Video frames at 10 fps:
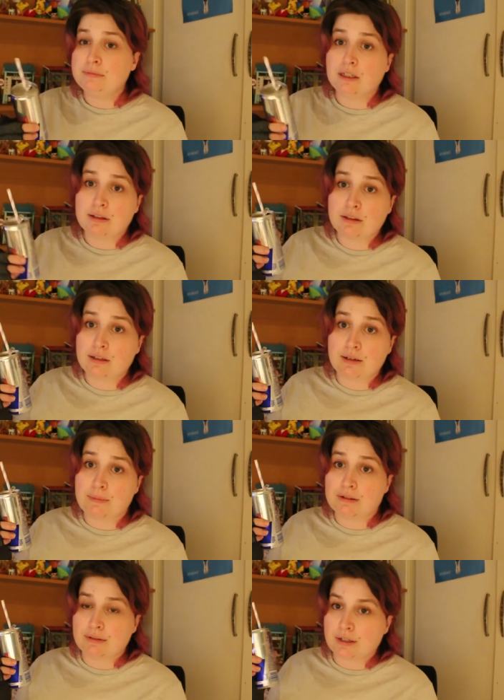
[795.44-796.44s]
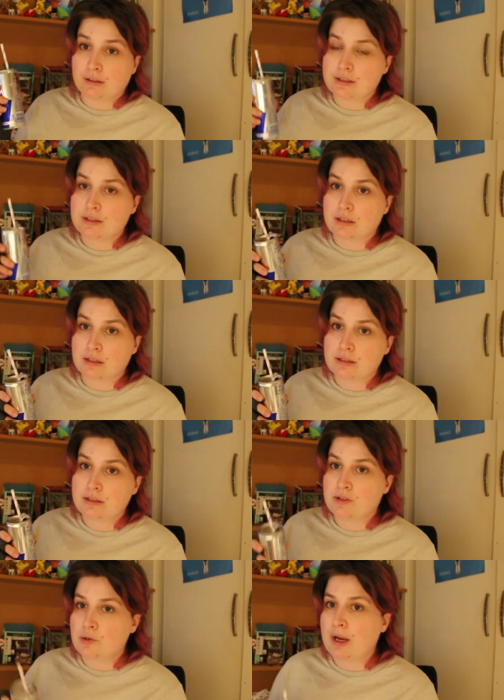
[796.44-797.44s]
The other thing to be realistic in the
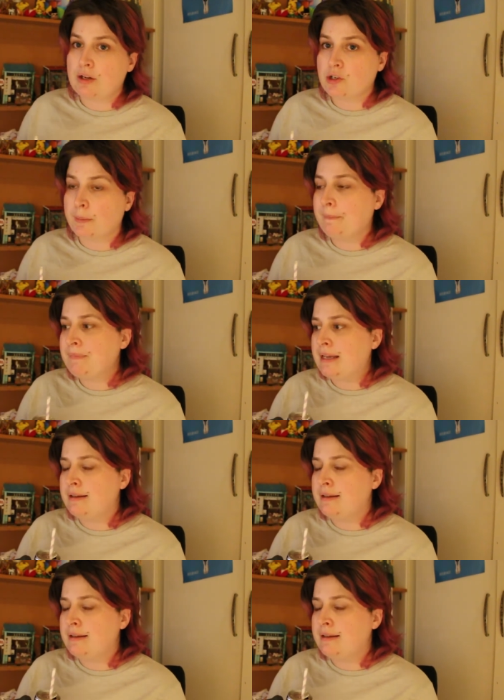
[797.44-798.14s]
situation,